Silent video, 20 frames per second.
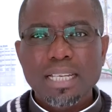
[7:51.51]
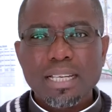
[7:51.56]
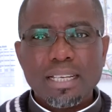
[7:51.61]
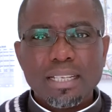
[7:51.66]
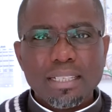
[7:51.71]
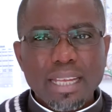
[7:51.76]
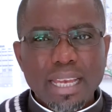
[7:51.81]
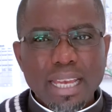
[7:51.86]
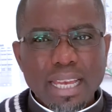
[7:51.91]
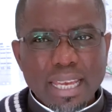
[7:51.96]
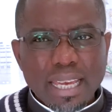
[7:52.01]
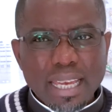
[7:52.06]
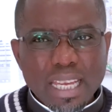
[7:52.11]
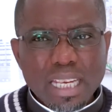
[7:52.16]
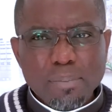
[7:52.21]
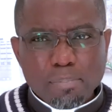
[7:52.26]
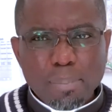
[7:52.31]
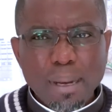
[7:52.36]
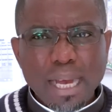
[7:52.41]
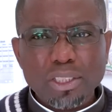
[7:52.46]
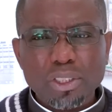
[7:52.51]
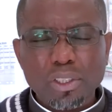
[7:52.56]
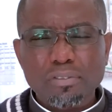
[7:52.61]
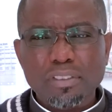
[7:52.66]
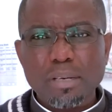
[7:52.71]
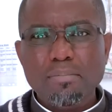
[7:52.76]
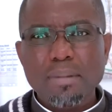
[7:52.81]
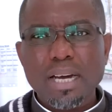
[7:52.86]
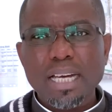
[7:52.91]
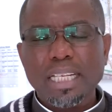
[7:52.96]
They hid part of the
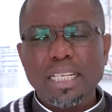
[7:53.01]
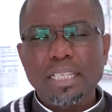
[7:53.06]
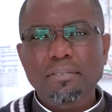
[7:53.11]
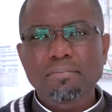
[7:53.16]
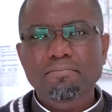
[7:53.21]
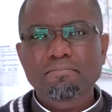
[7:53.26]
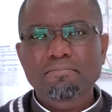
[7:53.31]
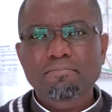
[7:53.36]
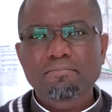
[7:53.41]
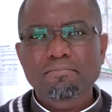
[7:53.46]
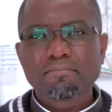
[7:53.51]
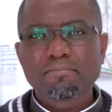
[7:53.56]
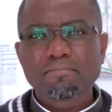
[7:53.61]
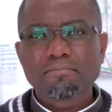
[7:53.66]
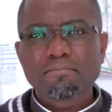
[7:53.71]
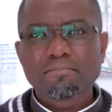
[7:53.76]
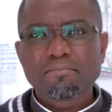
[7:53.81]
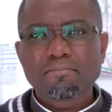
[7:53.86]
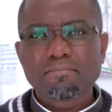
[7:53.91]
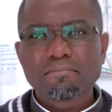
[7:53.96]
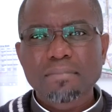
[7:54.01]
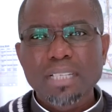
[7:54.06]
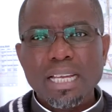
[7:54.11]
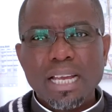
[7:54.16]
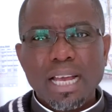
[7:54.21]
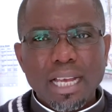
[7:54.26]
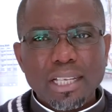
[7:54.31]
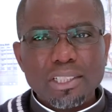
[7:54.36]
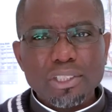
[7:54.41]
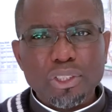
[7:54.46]
money.
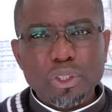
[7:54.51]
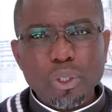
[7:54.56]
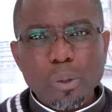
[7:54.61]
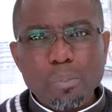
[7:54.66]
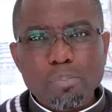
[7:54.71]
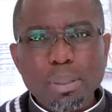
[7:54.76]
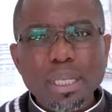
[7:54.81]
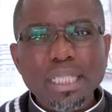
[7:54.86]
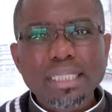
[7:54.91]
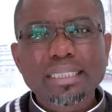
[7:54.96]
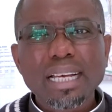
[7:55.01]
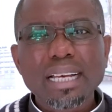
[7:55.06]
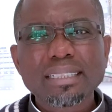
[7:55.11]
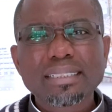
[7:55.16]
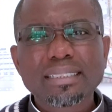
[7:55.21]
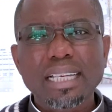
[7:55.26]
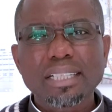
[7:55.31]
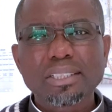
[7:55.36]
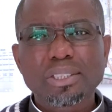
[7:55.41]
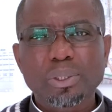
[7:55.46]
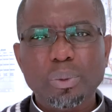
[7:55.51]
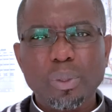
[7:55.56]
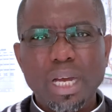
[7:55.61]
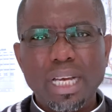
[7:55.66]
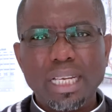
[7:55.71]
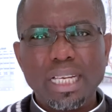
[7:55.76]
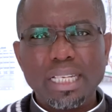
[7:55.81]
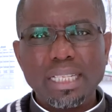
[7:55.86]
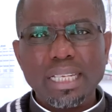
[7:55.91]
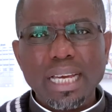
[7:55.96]
And so Peter said to
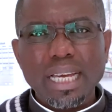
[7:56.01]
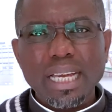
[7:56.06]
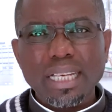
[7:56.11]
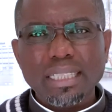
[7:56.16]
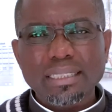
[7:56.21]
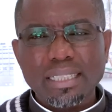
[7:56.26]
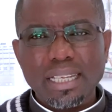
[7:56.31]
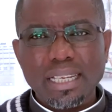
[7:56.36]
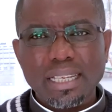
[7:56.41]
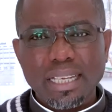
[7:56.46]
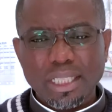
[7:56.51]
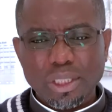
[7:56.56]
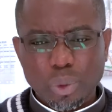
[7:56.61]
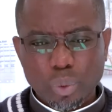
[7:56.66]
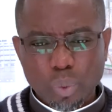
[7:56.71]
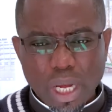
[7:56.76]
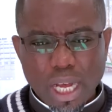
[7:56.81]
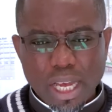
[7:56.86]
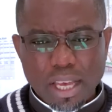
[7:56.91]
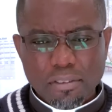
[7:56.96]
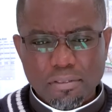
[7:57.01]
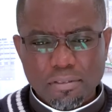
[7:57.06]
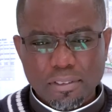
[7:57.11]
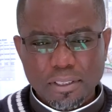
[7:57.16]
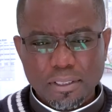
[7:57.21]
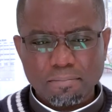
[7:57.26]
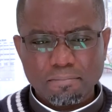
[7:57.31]
Ananias and his wife,